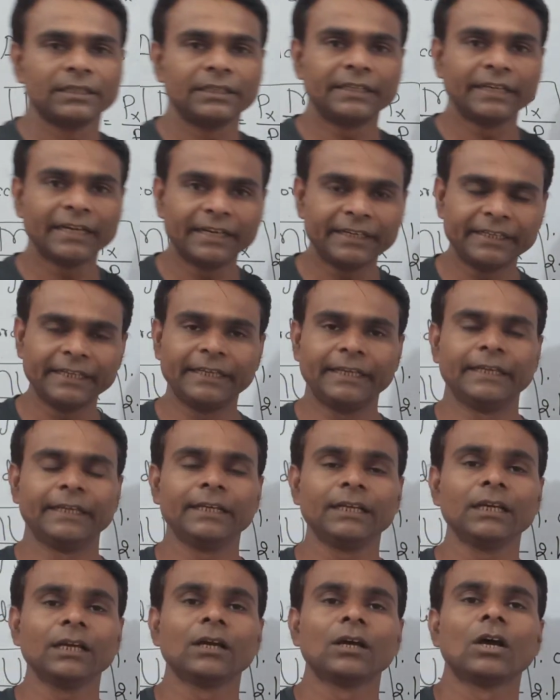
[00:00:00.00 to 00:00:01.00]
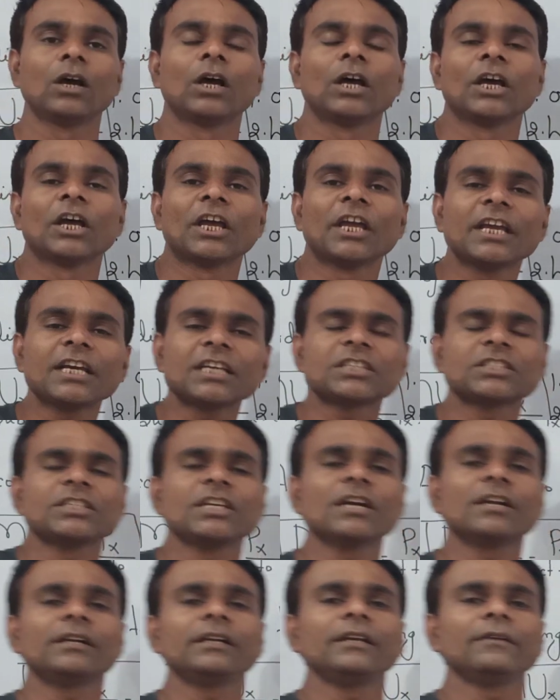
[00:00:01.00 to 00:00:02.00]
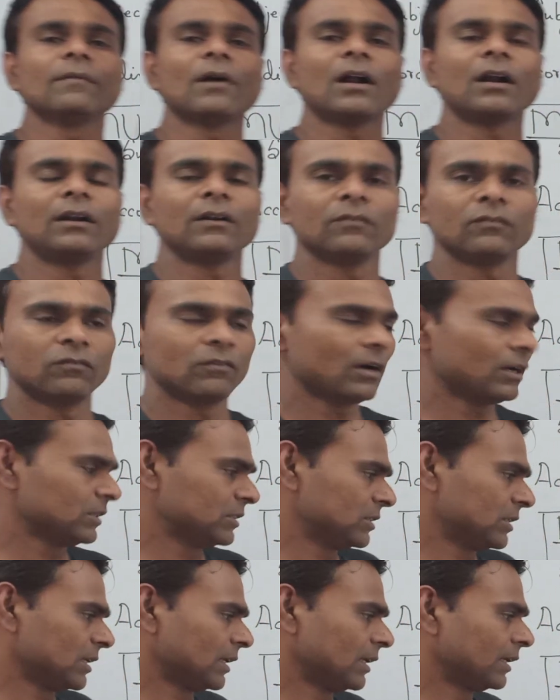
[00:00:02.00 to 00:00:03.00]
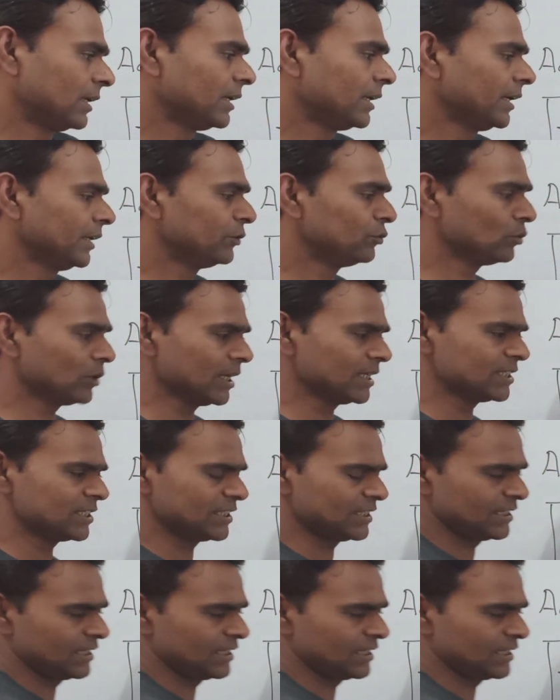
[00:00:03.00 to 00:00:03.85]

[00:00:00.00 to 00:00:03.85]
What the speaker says: getting Hicksian demand function. You can